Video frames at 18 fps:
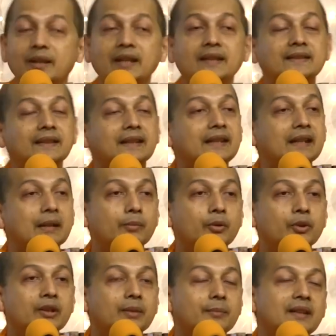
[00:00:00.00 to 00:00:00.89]
means, here
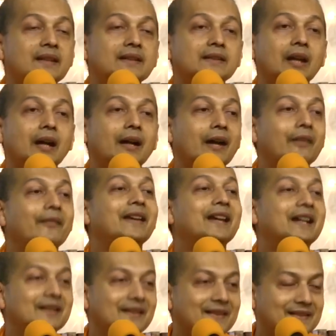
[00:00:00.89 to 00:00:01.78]
bodha means
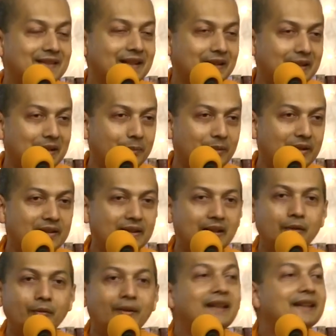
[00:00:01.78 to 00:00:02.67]
awakened state, that means
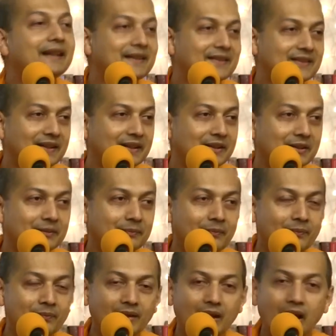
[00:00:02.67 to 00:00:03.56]
in a waking state.
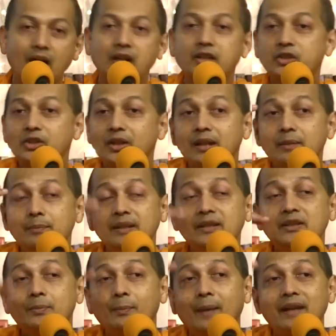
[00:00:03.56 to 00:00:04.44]
Akshay
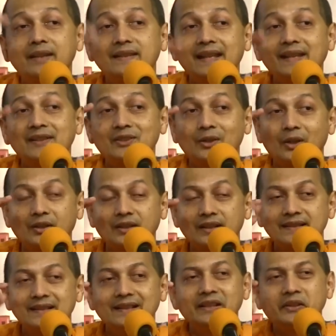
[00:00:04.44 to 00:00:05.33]
means by sense
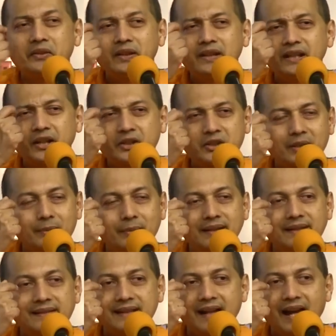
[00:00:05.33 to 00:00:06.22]
organs. Literally akshay
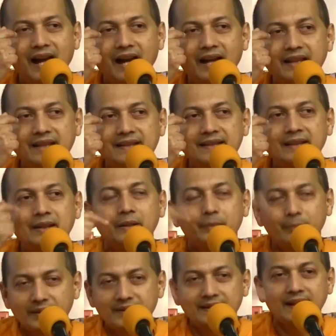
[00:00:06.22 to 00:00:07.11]
means eyes,
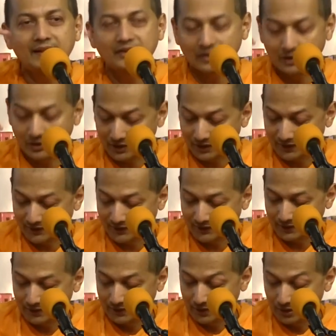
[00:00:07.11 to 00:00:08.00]
but sense
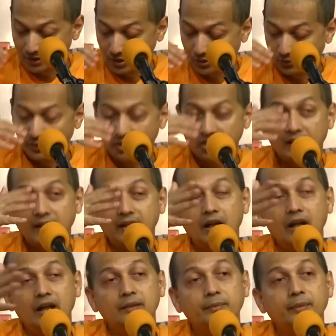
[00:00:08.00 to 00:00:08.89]
organs.
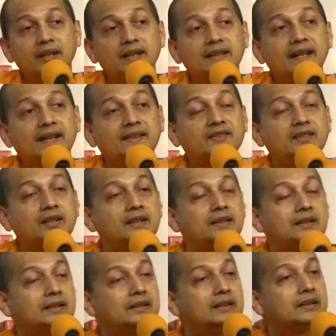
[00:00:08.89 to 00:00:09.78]
Vishayan bahi,
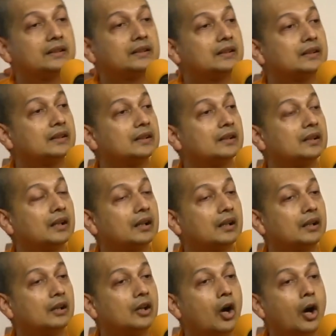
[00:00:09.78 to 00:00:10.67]
external
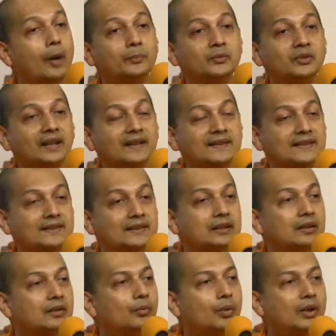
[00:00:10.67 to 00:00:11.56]

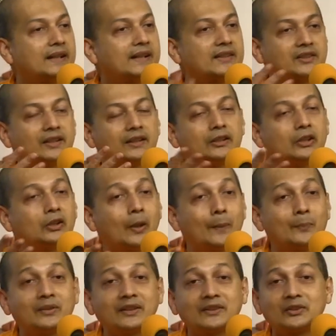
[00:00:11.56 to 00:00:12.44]
objects. What external
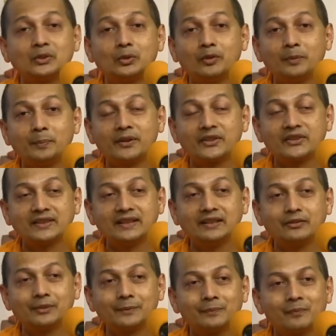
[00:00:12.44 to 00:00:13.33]
objects do we
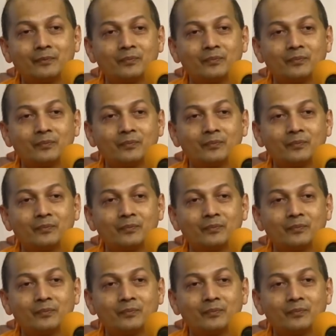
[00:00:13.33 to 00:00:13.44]
perceive?